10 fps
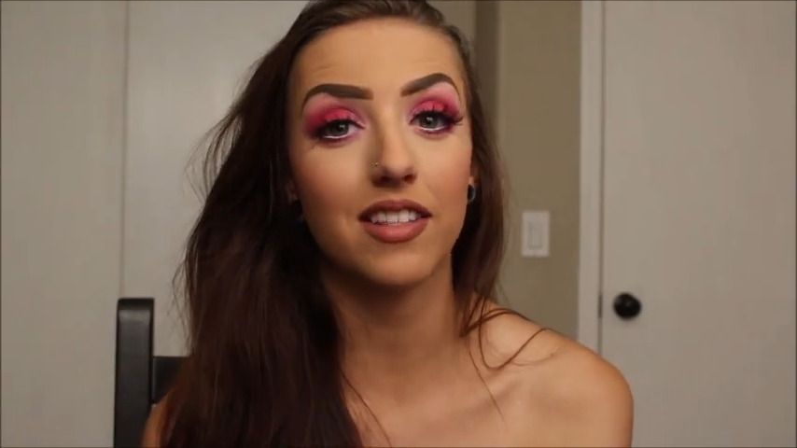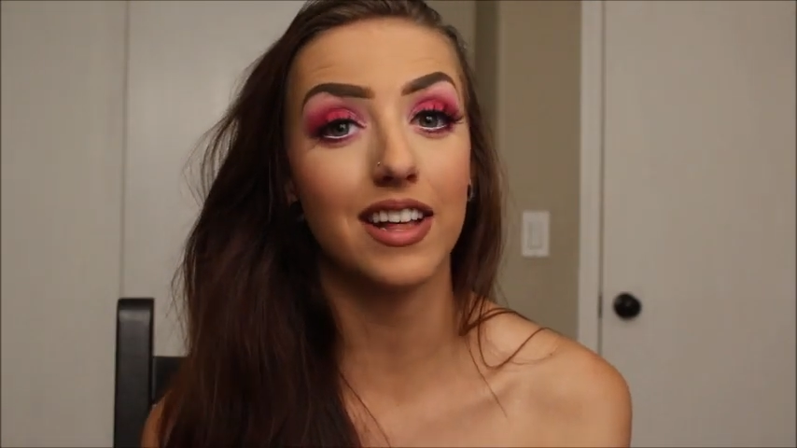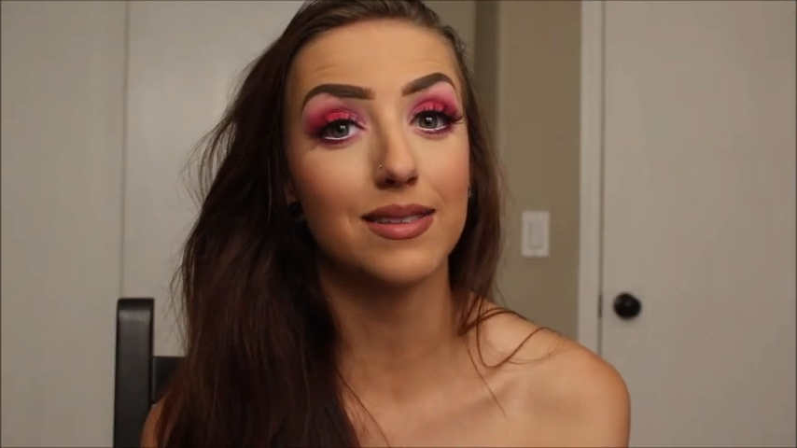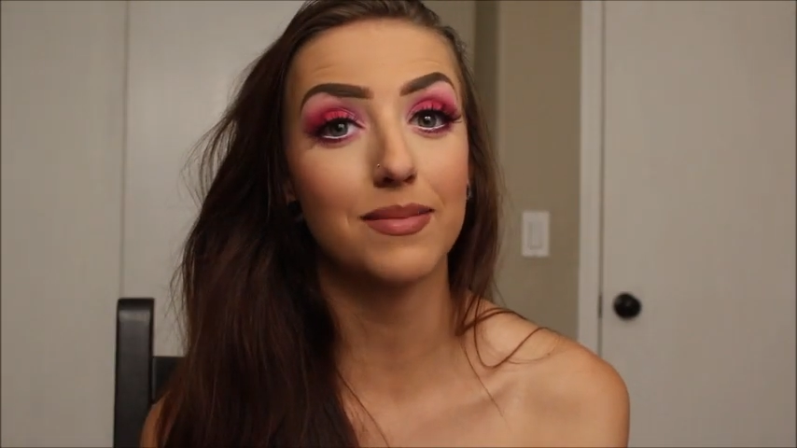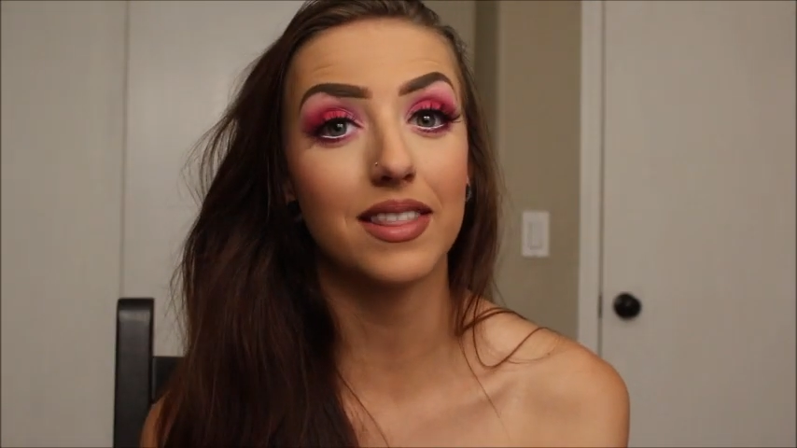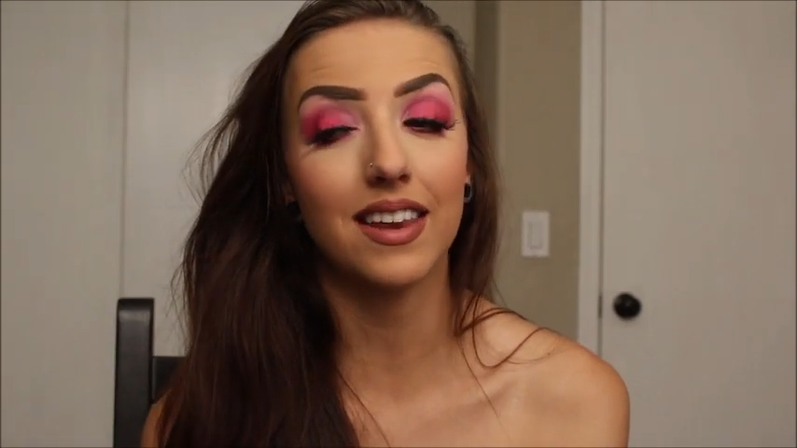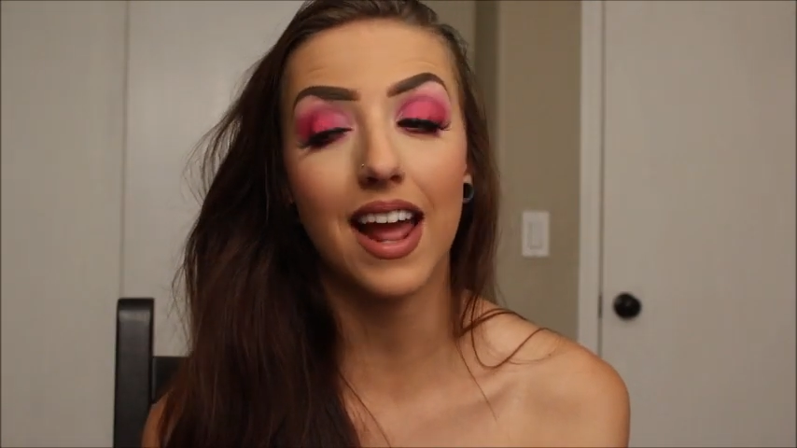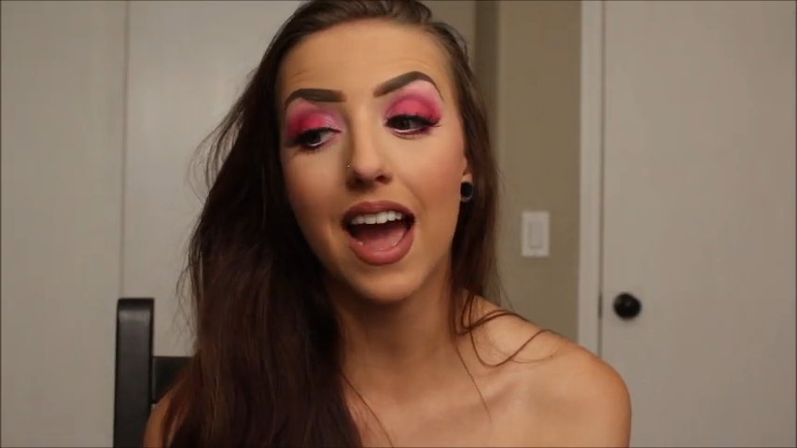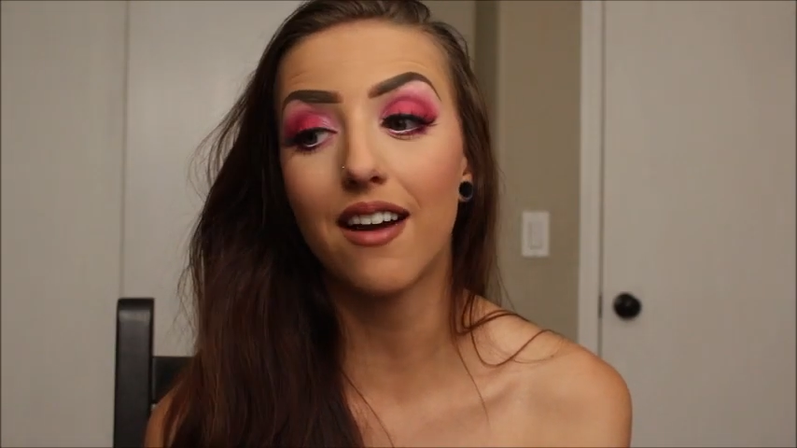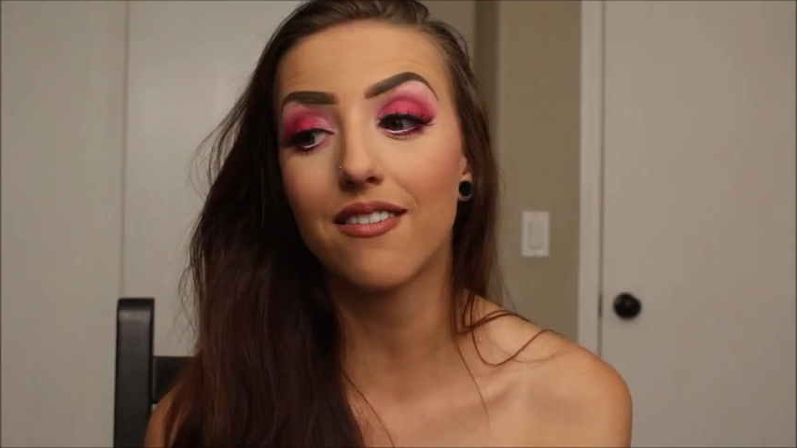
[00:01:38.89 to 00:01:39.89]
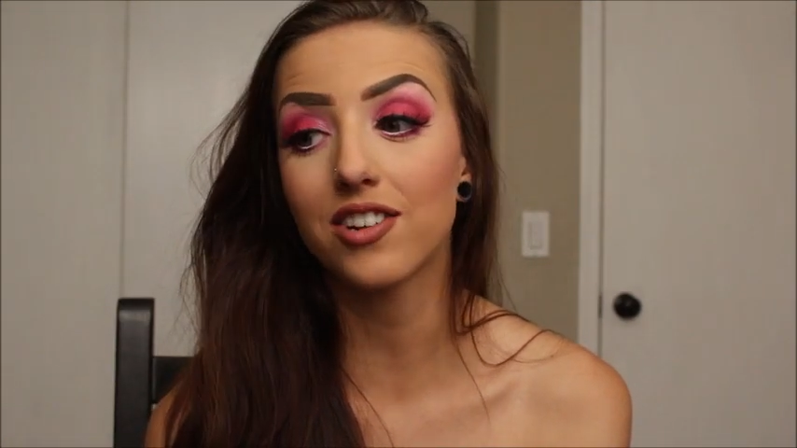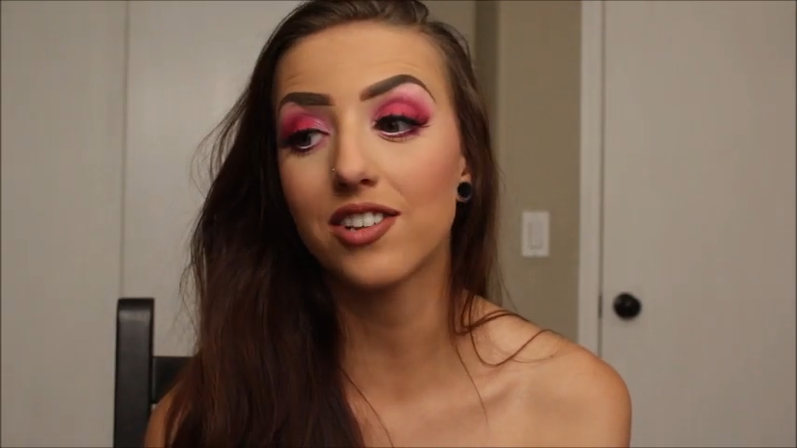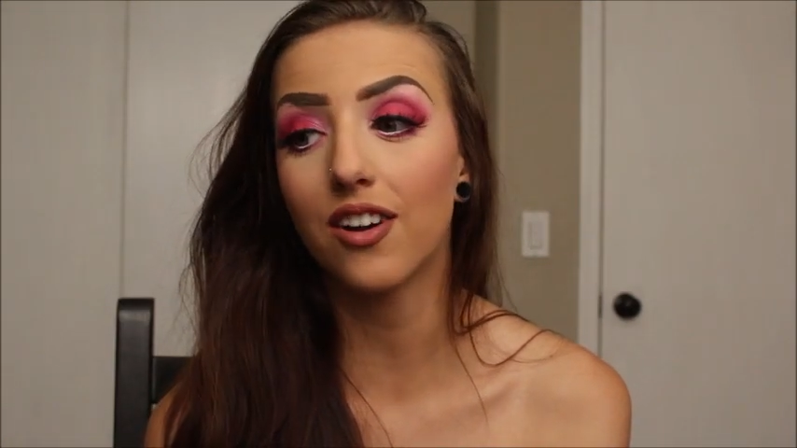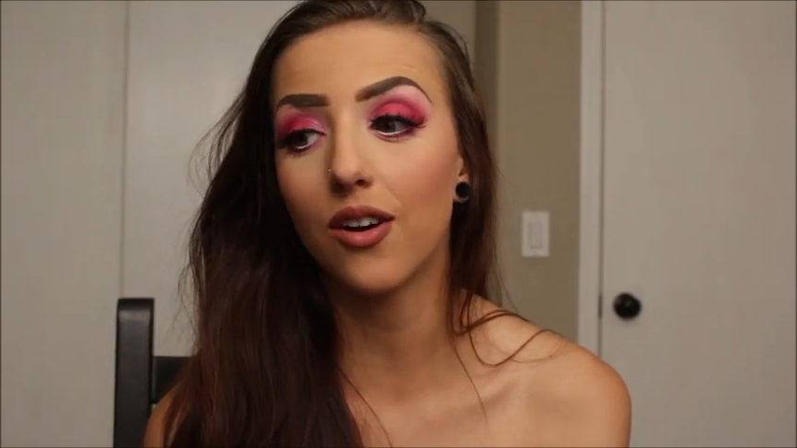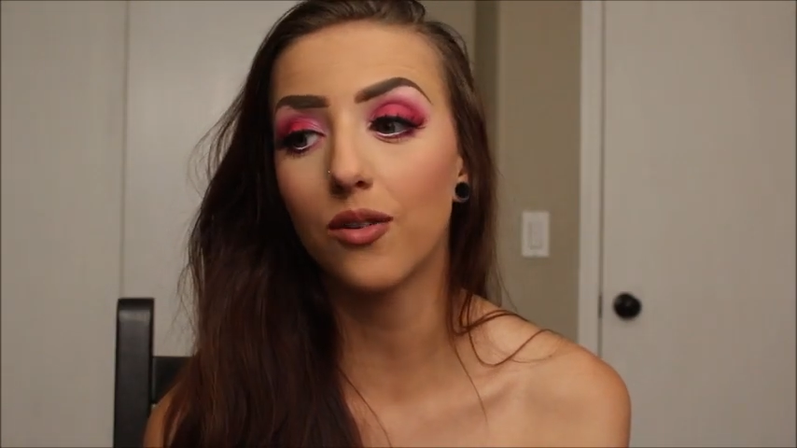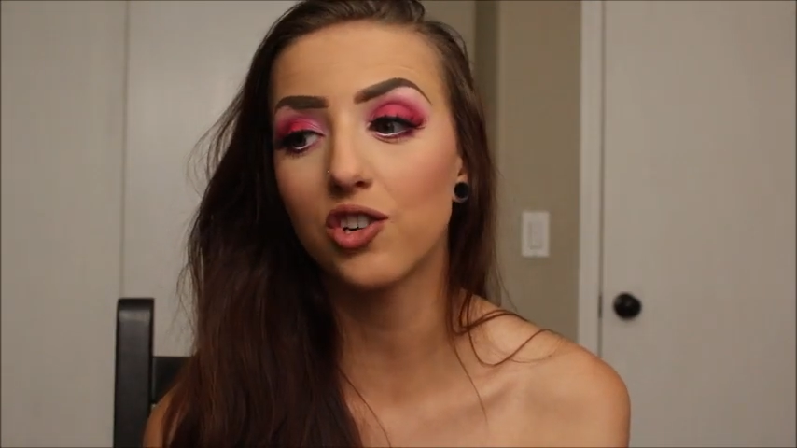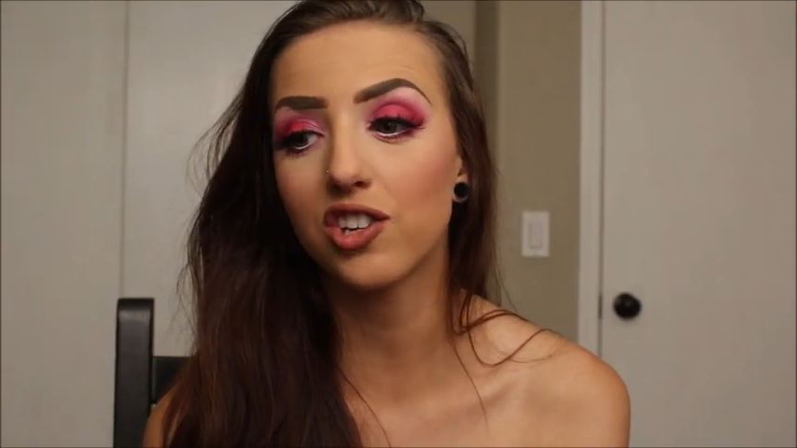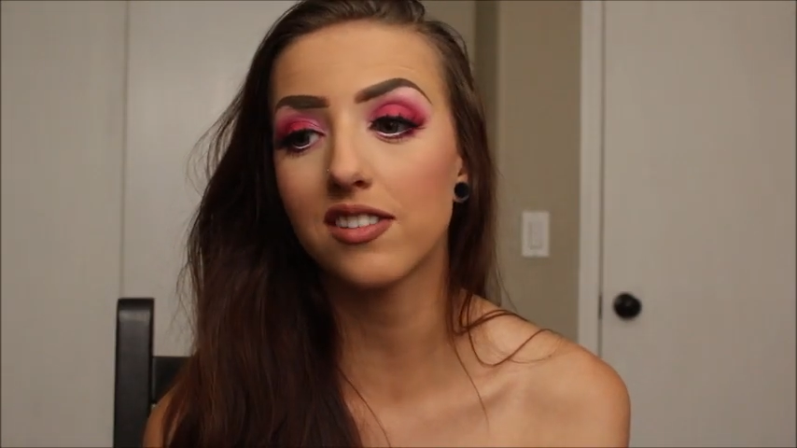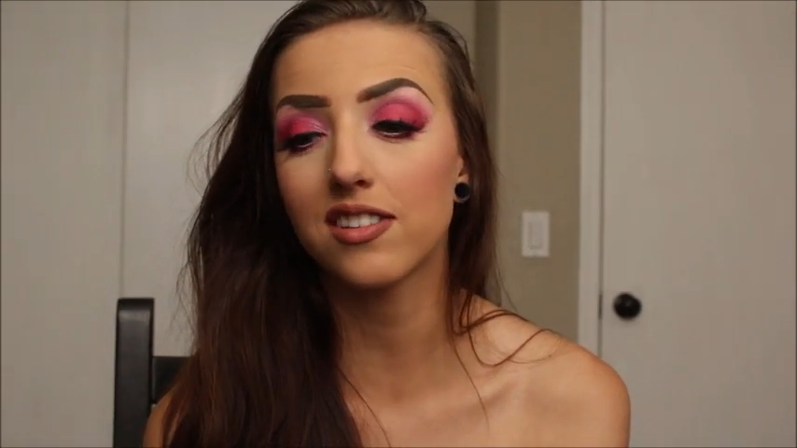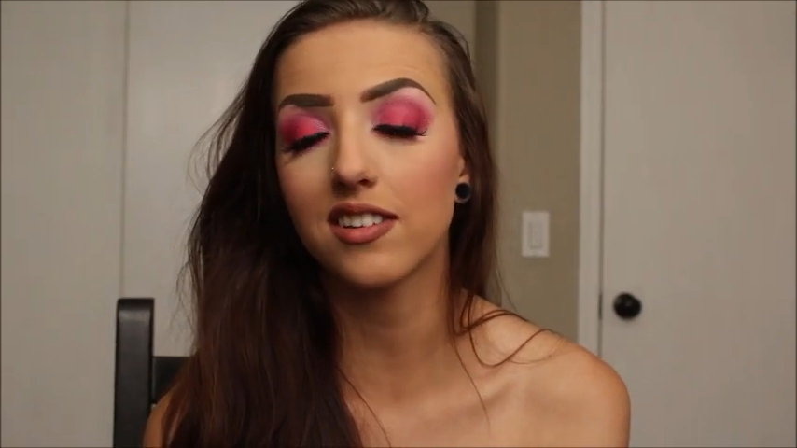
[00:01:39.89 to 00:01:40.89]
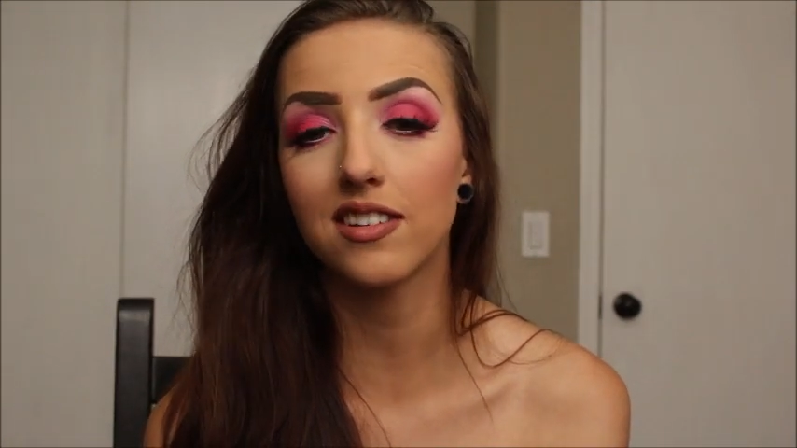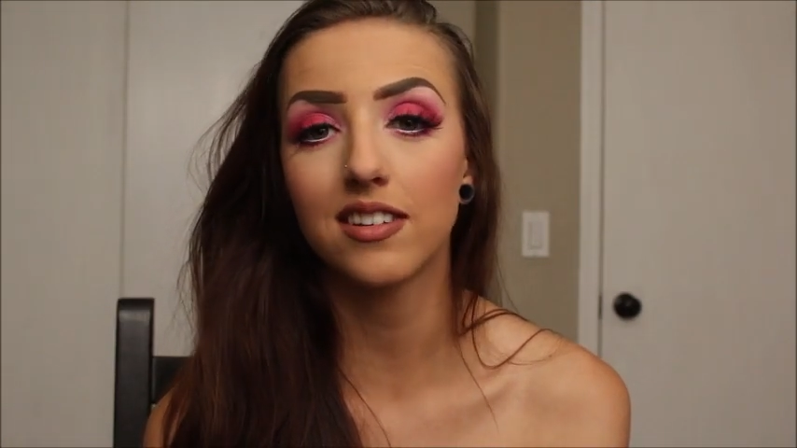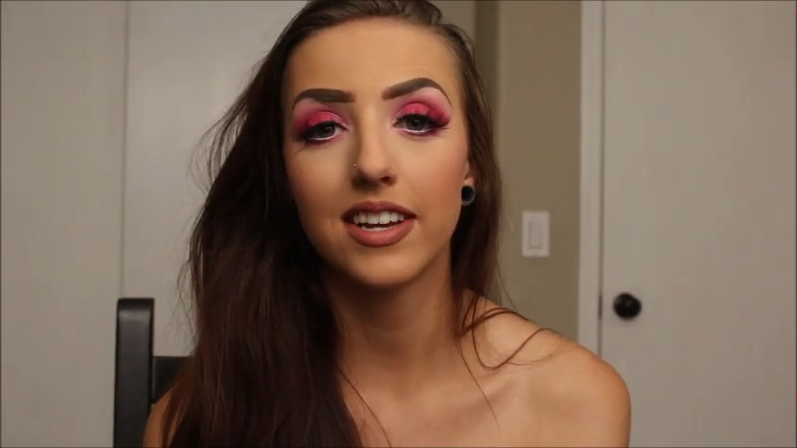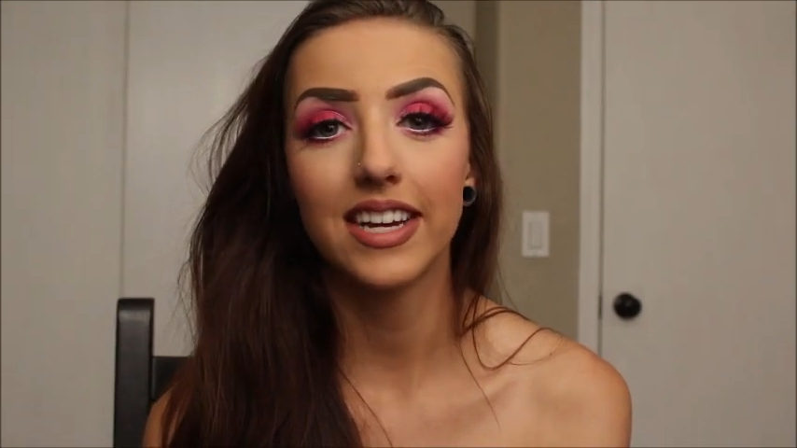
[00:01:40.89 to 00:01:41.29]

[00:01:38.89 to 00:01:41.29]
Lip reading: the last month and a half or so just to